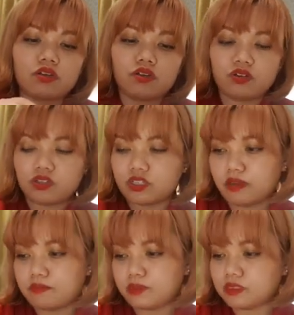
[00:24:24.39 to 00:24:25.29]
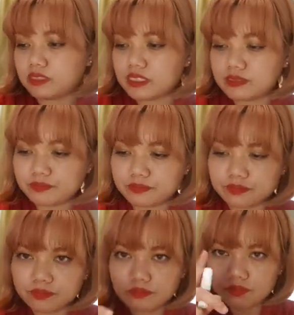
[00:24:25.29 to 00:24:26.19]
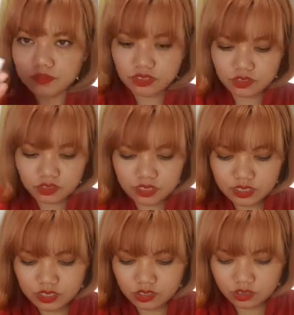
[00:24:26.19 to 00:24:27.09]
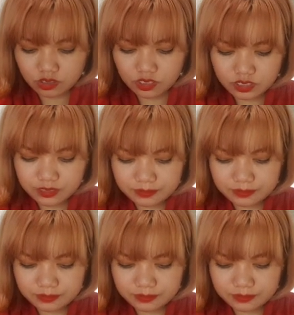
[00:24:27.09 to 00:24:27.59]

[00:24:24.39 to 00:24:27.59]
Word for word: on your temples. So this is good.